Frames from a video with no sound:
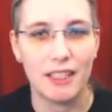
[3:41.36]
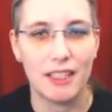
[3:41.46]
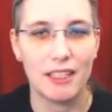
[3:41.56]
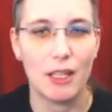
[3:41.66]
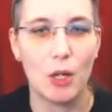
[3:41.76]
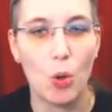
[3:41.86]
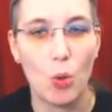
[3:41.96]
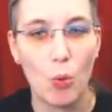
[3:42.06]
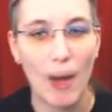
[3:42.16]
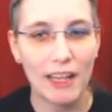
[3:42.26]

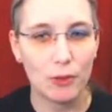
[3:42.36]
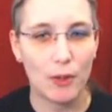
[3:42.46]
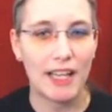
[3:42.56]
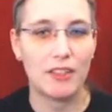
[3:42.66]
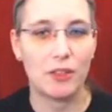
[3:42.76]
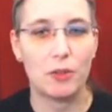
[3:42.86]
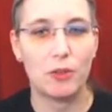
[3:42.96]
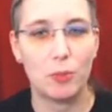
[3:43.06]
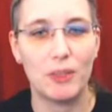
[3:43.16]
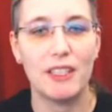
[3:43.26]
a wild ride, so
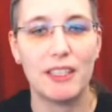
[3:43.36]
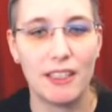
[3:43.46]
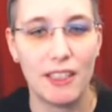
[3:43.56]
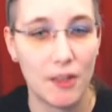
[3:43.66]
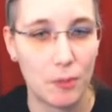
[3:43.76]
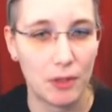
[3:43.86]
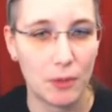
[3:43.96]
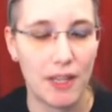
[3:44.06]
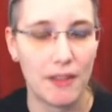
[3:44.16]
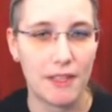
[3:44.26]
to speak, and it has been
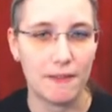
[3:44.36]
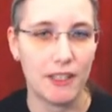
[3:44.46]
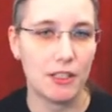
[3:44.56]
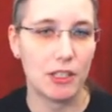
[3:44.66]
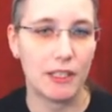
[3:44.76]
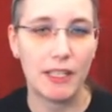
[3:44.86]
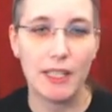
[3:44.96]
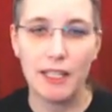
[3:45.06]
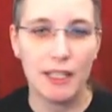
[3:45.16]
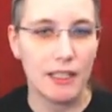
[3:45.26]
quite the adventure.
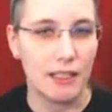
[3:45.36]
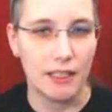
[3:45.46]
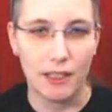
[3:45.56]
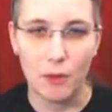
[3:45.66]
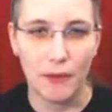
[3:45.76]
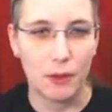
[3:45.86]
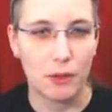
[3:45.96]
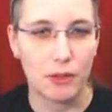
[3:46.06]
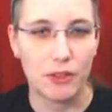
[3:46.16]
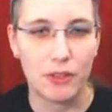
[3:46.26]
Uh, over the
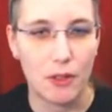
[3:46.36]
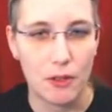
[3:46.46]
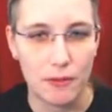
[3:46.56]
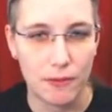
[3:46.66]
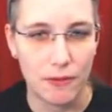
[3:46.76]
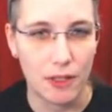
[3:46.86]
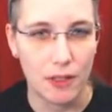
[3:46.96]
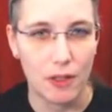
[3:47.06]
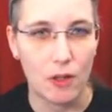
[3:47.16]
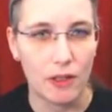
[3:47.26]
course of
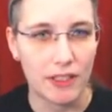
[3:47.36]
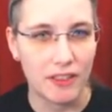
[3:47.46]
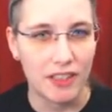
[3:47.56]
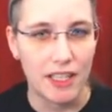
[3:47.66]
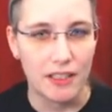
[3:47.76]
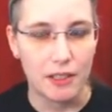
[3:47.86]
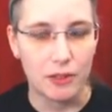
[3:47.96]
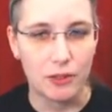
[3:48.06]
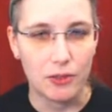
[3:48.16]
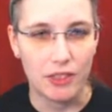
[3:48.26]
uh, all these eight
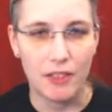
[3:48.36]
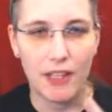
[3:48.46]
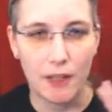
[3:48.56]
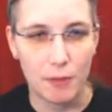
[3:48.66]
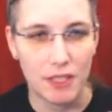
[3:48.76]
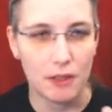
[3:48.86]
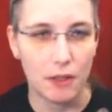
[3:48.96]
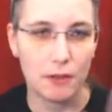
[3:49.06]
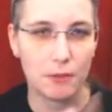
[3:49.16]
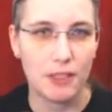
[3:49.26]
years, you see there have been a
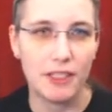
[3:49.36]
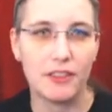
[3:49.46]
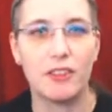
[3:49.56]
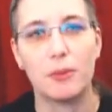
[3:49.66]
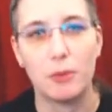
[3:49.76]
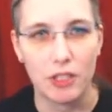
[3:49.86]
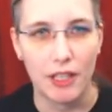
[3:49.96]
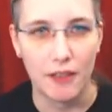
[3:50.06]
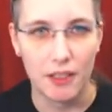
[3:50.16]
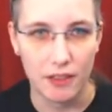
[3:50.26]
lot of releases, which
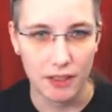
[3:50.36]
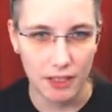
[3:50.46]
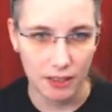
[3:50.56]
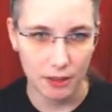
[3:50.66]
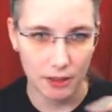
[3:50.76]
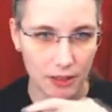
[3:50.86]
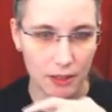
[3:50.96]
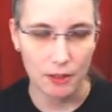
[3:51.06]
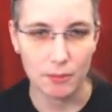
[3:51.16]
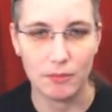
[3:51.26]
are these little,
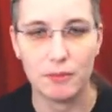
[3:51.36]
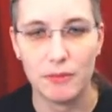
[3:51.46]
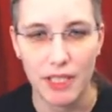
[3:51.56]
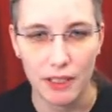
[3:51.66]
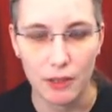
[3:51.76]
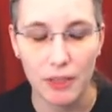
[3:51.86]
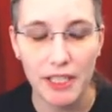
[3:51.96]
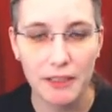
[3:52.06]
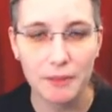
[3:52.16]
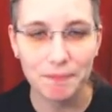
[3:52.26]
um, yeah,
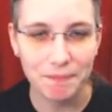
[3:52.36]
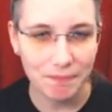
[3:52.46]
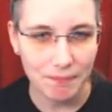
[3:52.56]
green